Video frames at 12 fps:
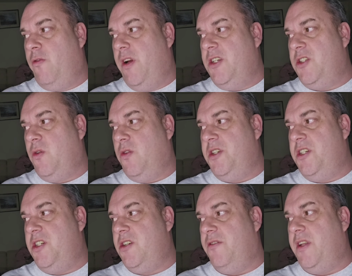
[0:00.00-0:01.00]

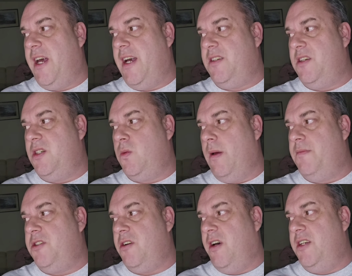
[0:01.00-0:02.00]
resources on the Hatton's
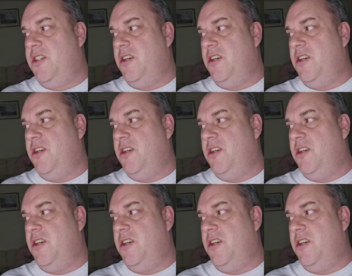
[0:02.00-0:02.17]
website,